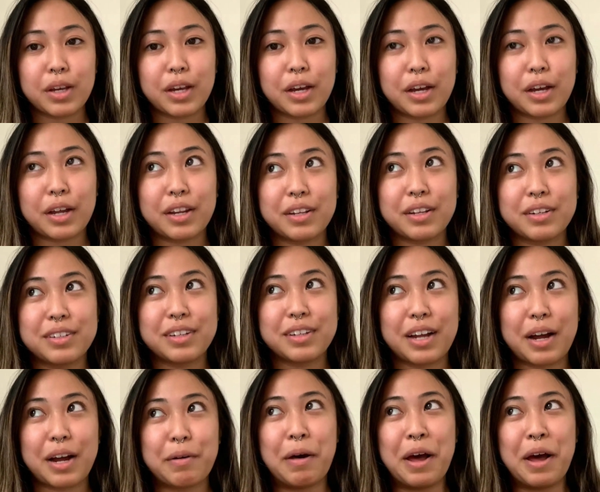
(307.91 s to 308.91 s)
And
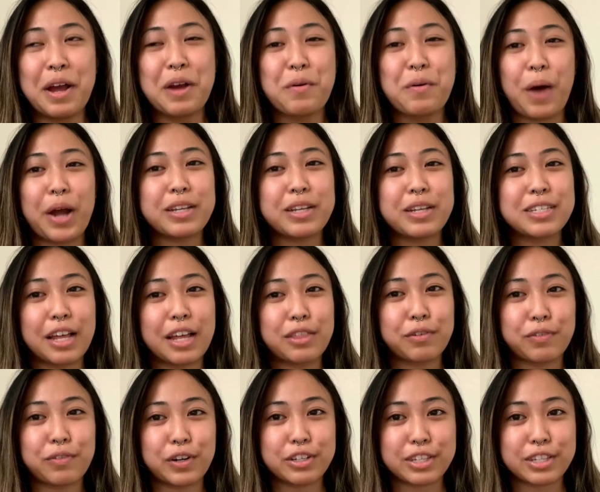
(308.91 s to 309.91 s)
I'm like, why is that the
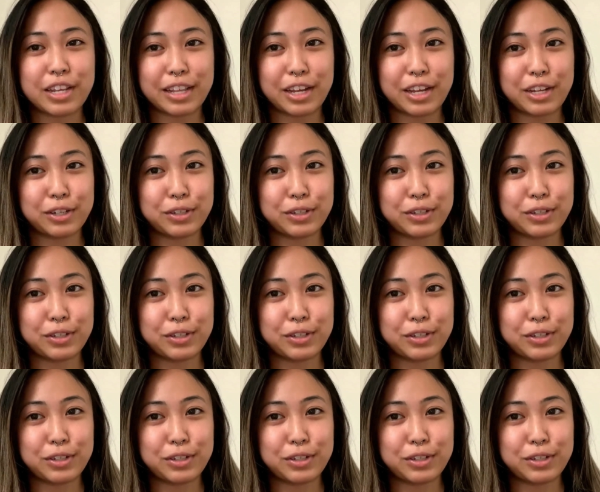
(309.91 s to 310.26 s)
first thing that